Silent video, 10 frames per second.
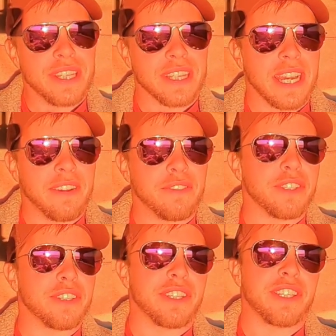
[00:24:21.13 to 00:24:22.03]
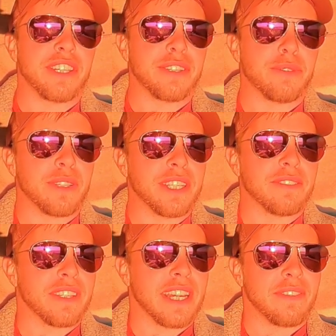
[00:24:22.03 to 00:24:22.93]
life, the cookie cutter way
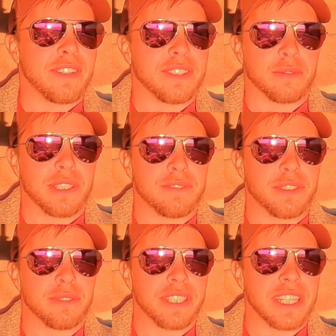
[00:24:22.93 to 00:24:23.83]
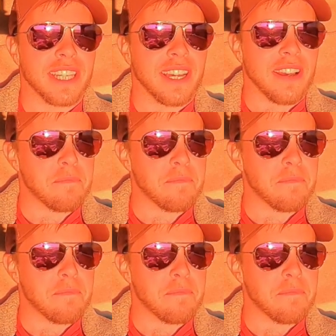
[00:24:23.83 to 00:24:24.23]
of life is the way of doing it,